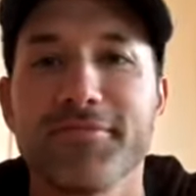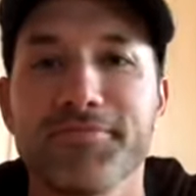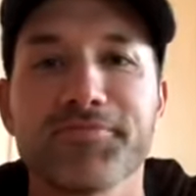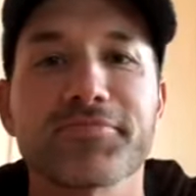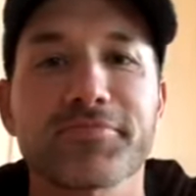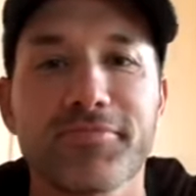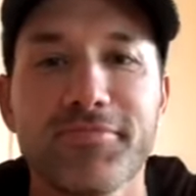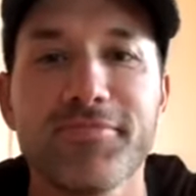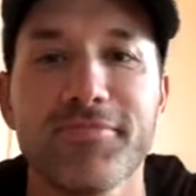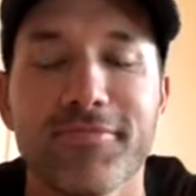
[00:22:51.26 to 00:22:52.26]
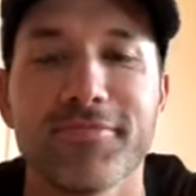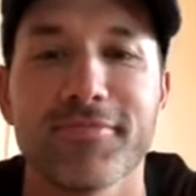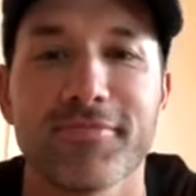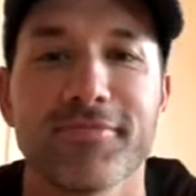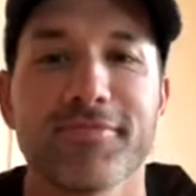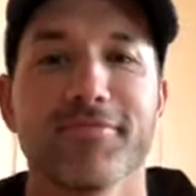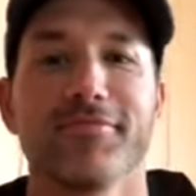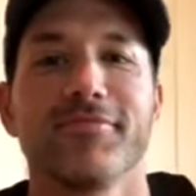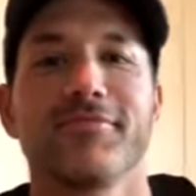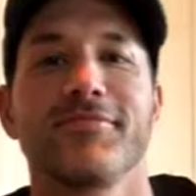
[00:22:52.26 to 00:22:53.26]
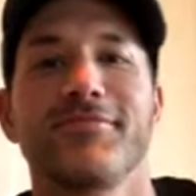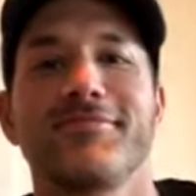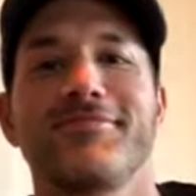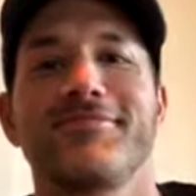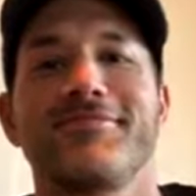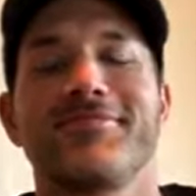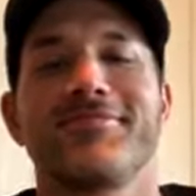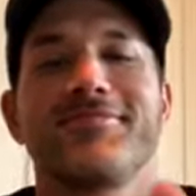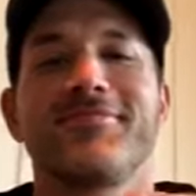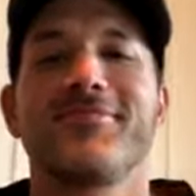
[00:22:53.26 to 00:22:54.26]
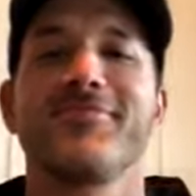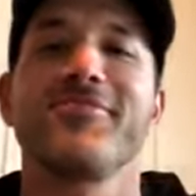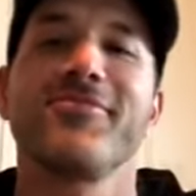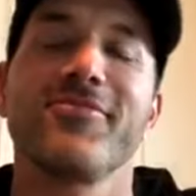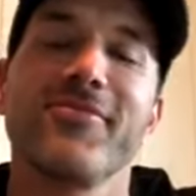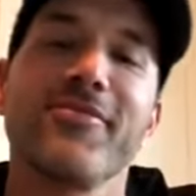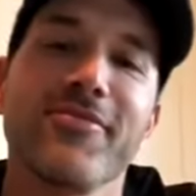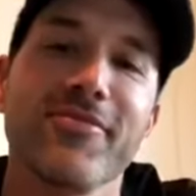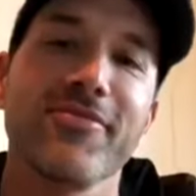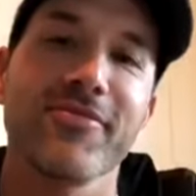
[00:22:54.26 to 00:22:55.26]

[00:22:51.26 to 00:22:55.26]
This person isn't speaking.